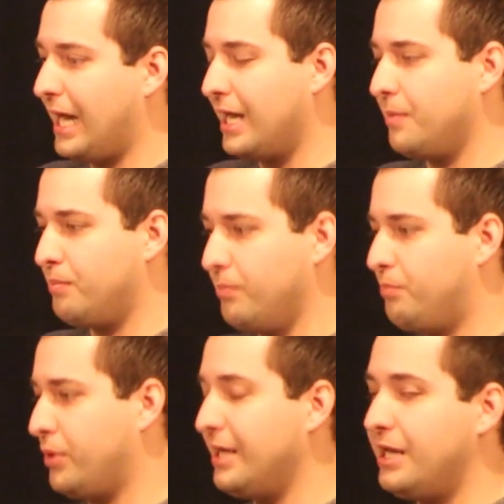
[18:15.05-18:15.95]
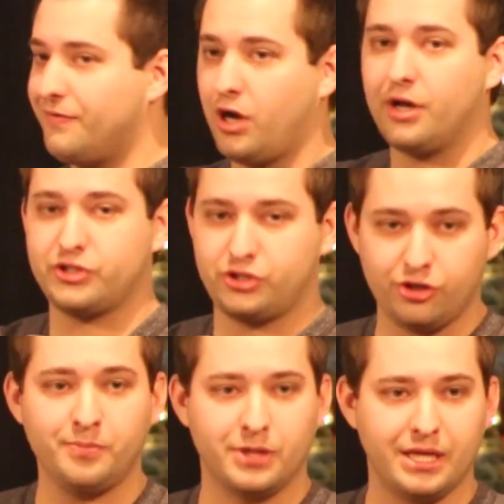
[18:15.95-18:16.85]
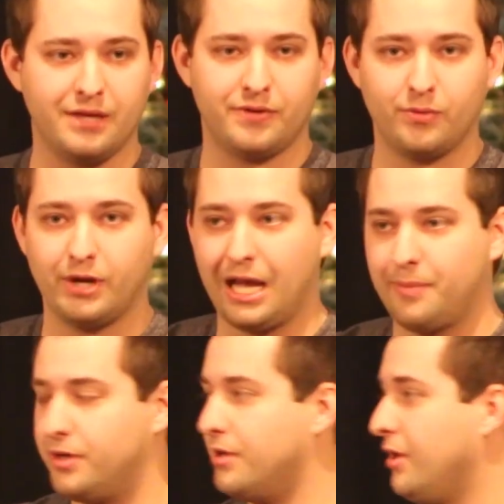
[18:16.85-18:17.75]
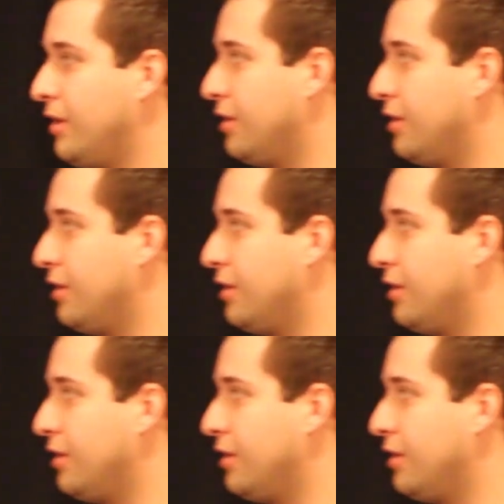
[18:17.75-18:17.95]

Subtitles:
had plenty of cause to believe in what happened.